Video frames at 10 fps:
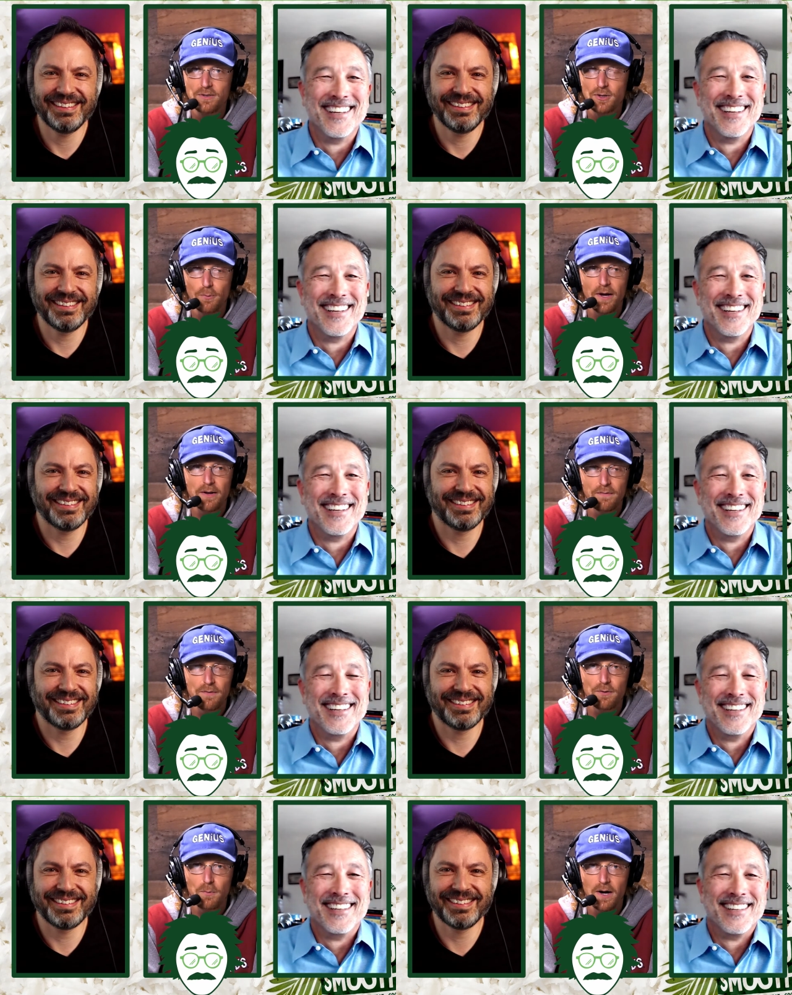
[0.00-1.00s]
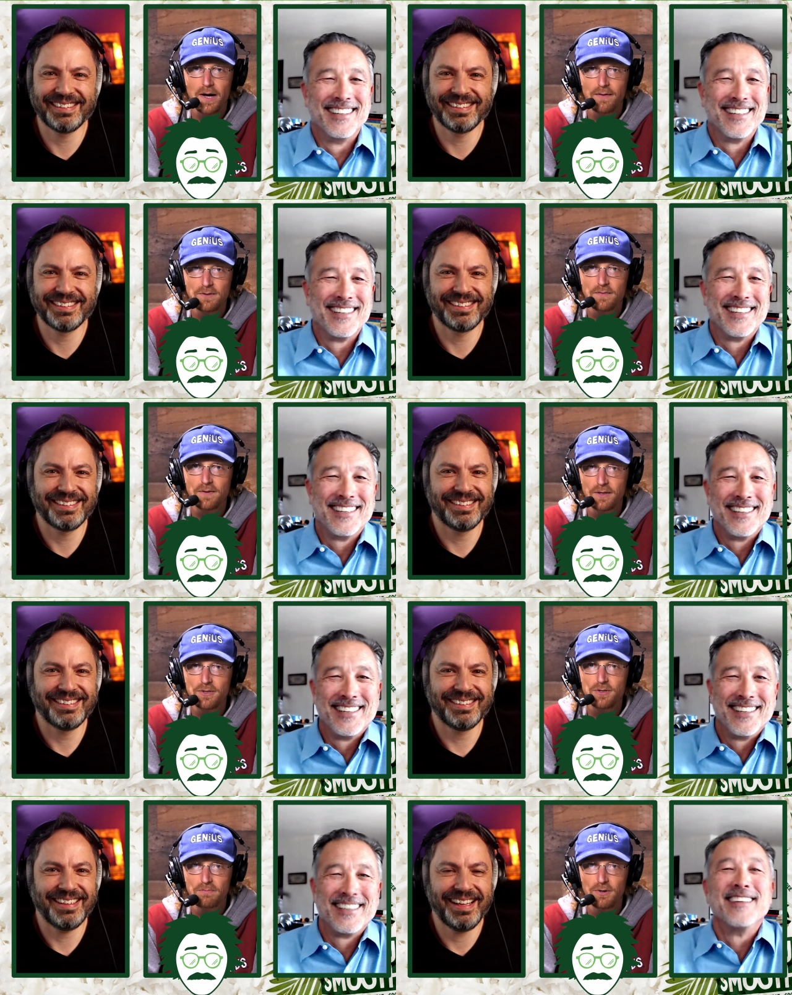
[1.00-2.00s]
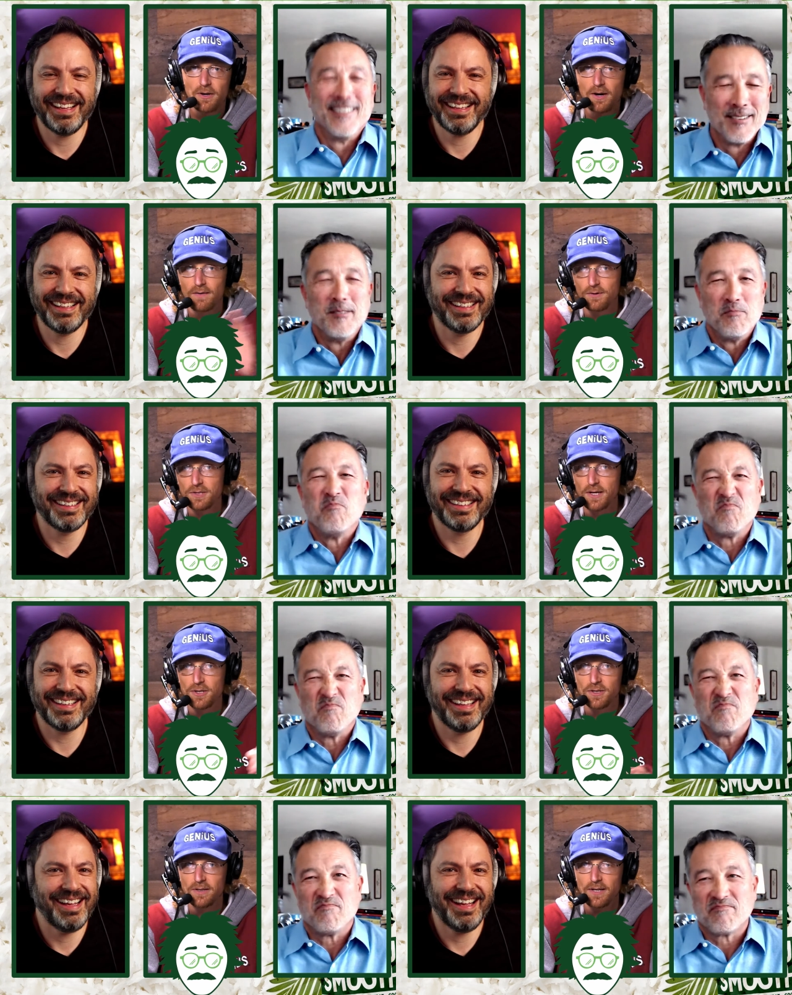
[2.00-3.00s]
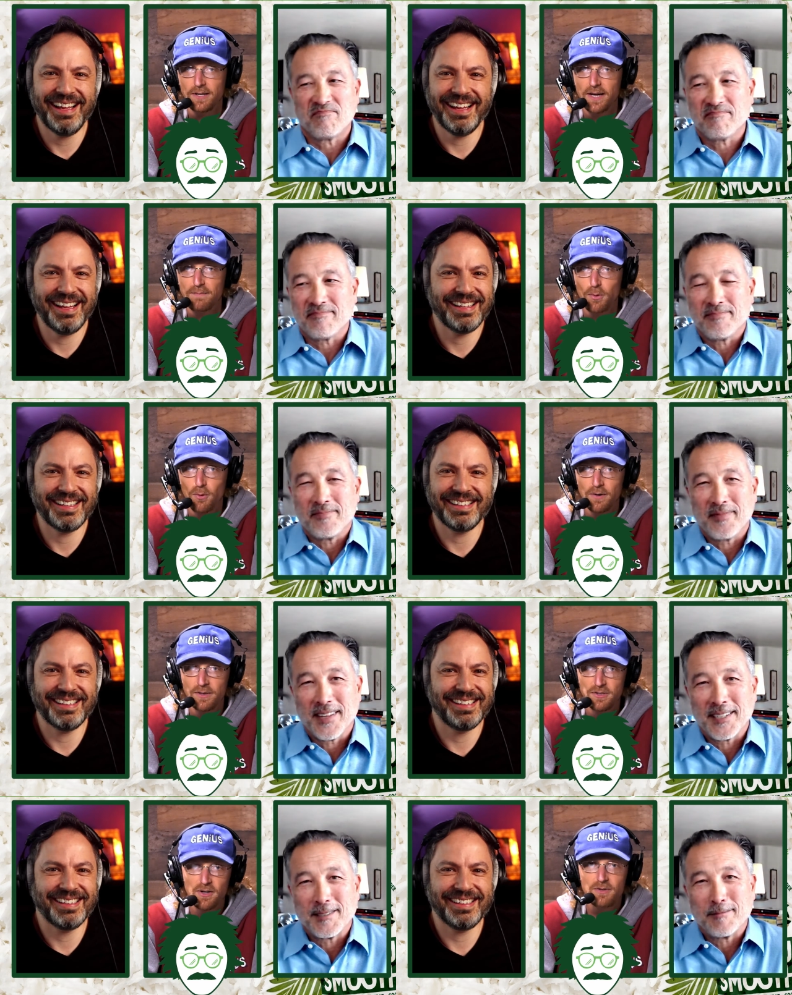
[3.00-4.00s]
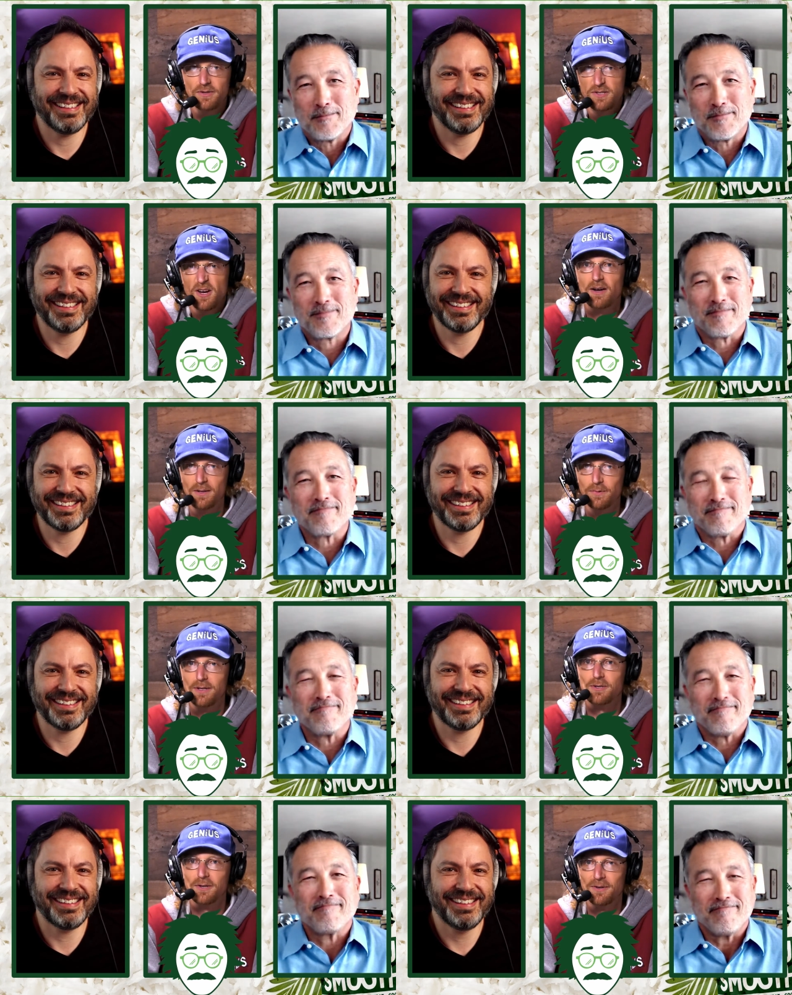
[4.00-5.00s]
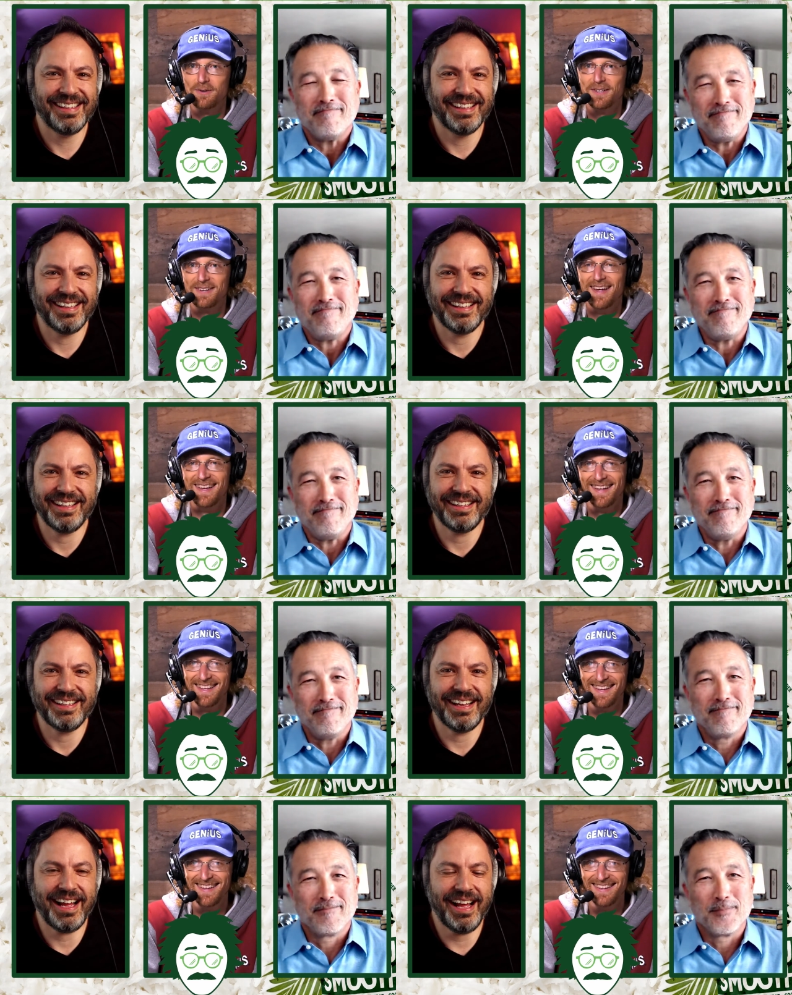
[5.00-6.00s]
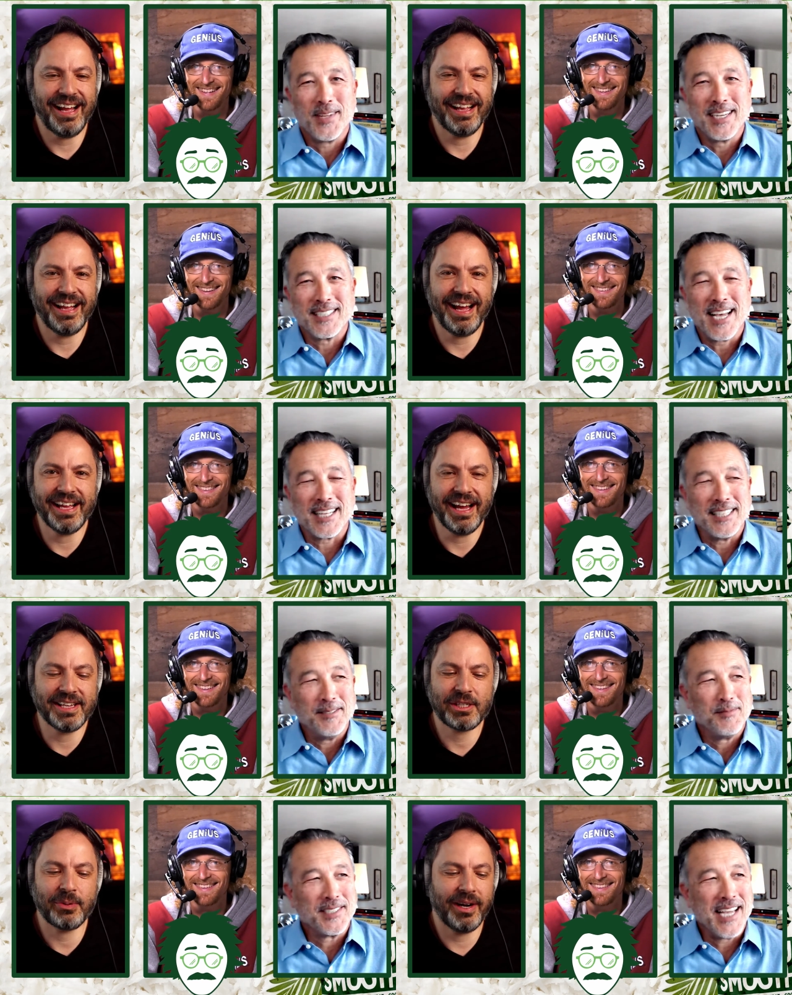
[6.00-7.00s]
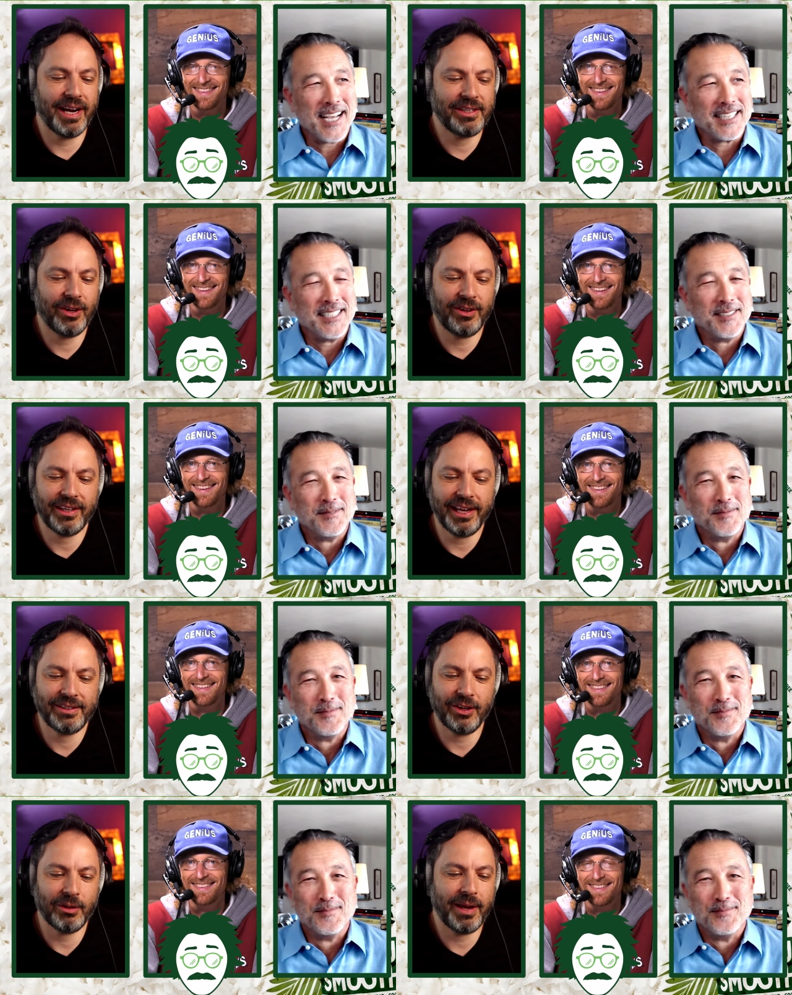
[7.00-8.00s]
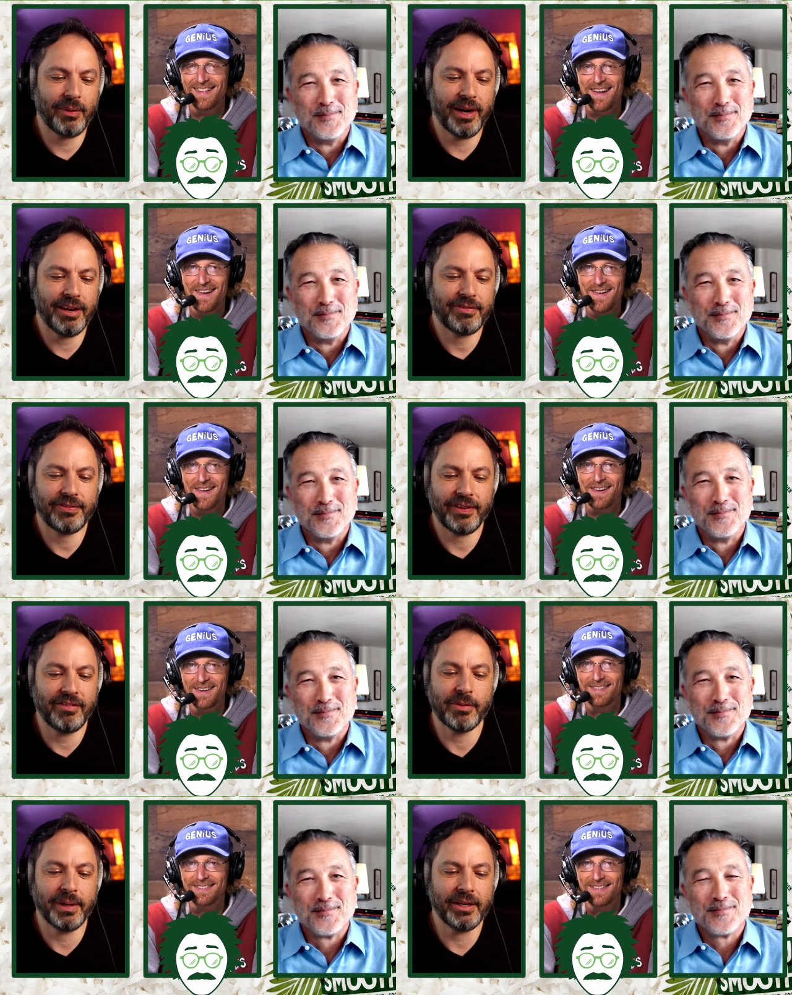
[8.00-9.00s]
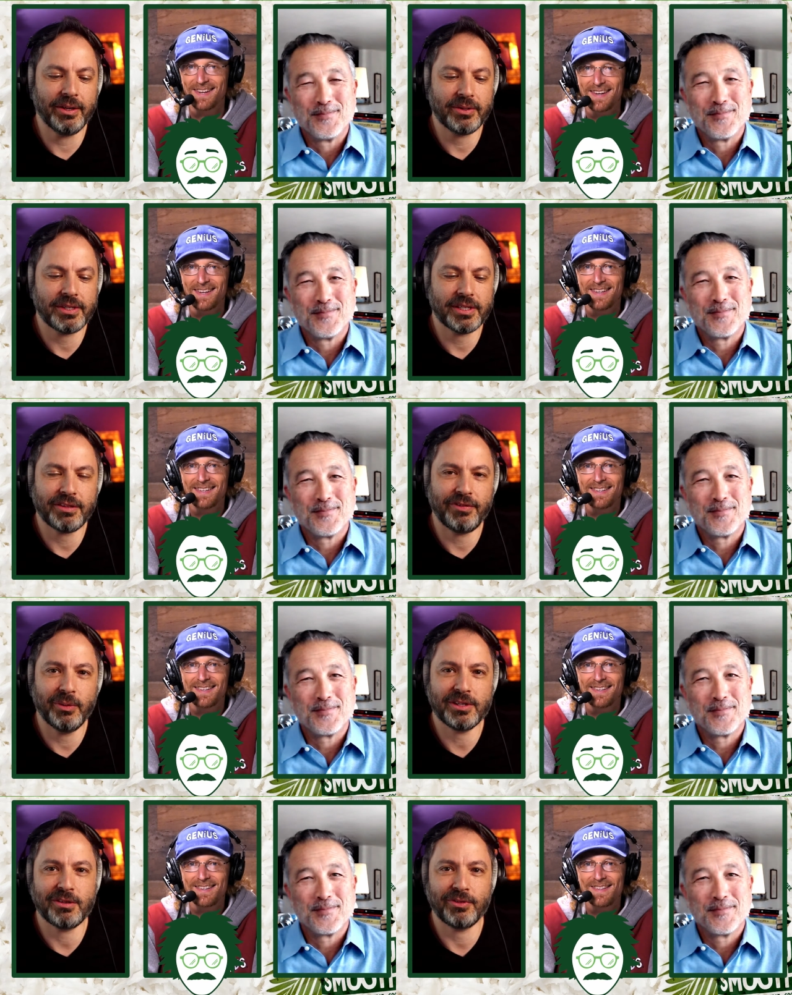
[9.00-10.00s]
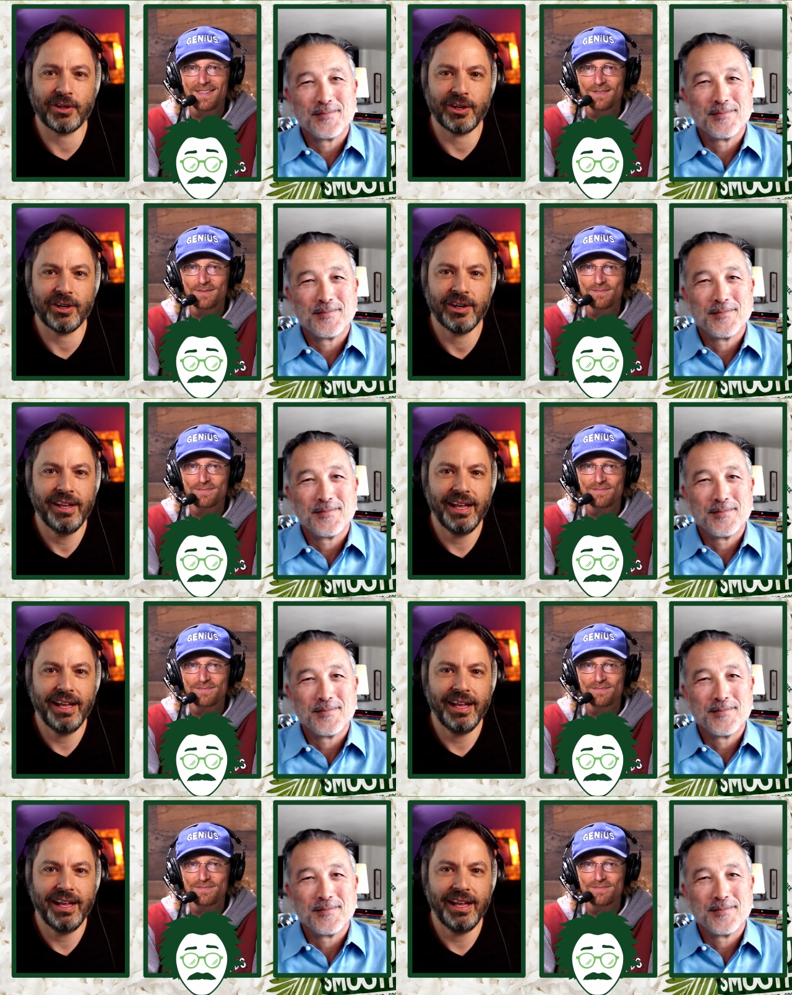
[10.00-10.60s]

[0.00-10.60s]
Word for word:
Speaker 1: you're waiting for the wives to finish their conversation, and you get bored, and you start just talking with each other, right?
Speaker 2: I, I, I, swear, I told I told my wife. Everybody knows this. If it wasn't for her,